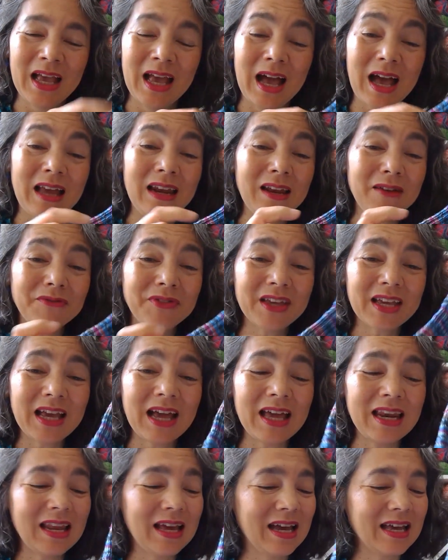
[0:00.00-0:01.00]
I love the
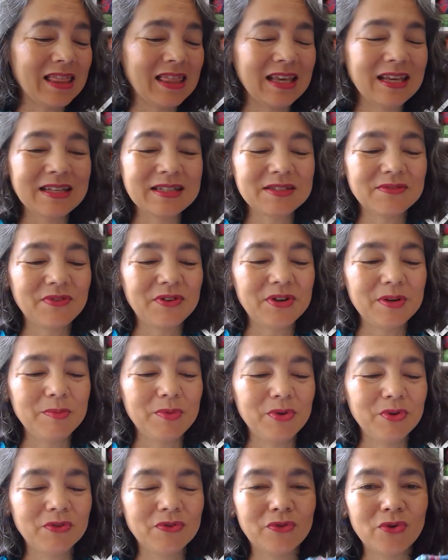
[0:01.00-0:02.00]
color, I think it's very
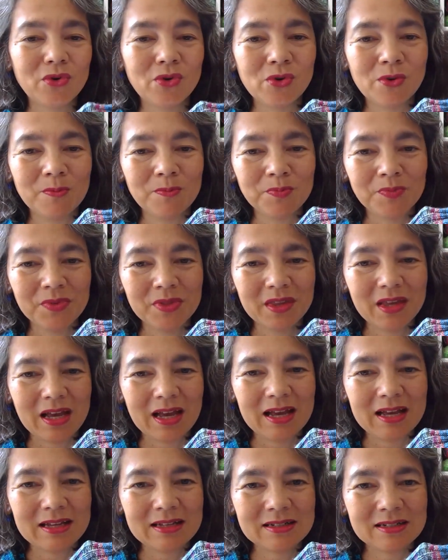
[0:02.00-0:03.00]
beautiful,
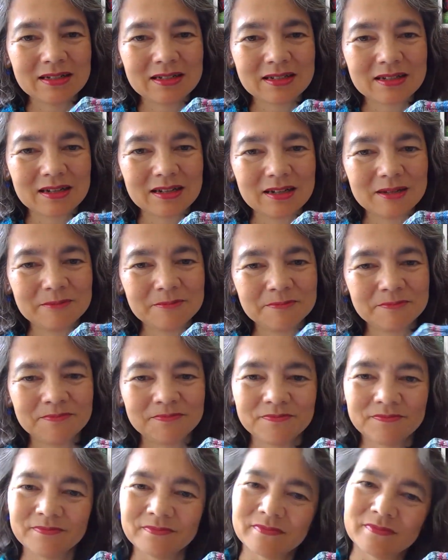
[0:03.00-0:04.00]
and
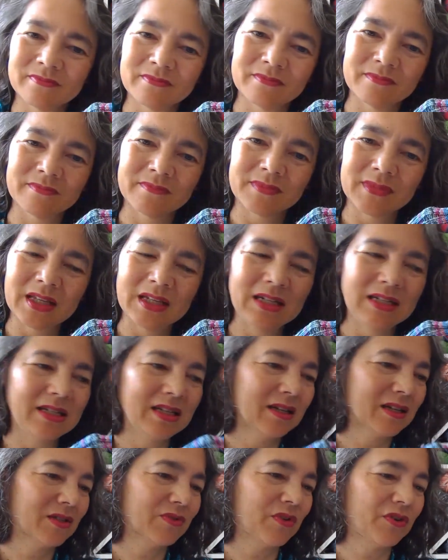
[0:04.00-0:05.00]
the
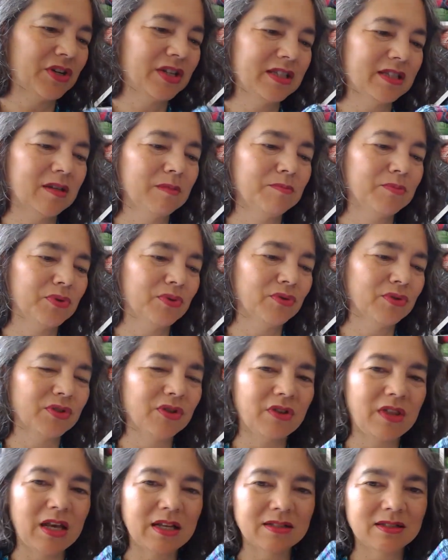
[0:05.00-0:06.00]
knitting is very simple,
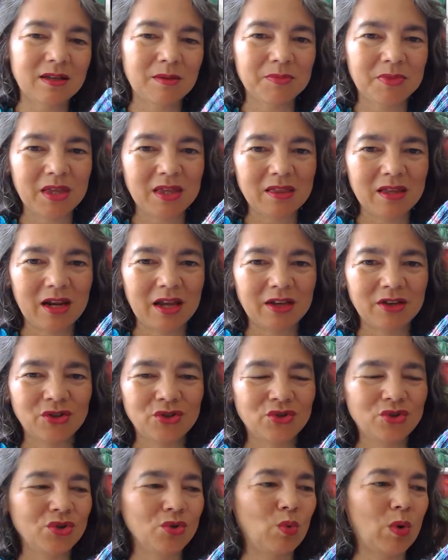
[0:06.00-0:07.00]
so that's something that I
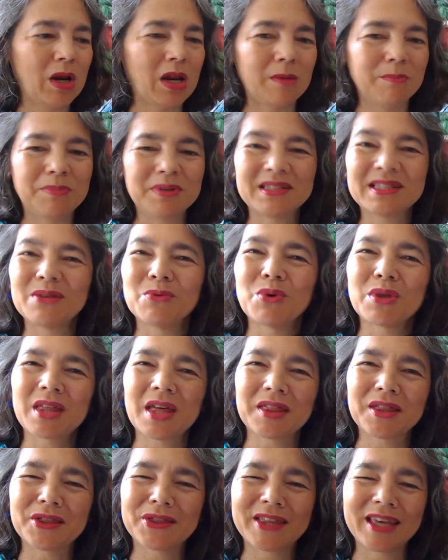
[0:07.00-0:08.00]
can do while I'm busy with
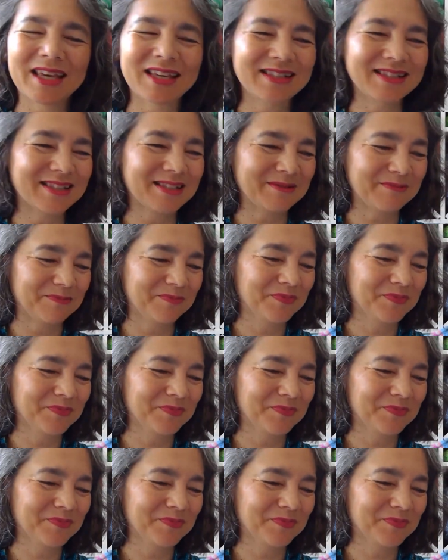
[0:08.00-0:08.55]
other things.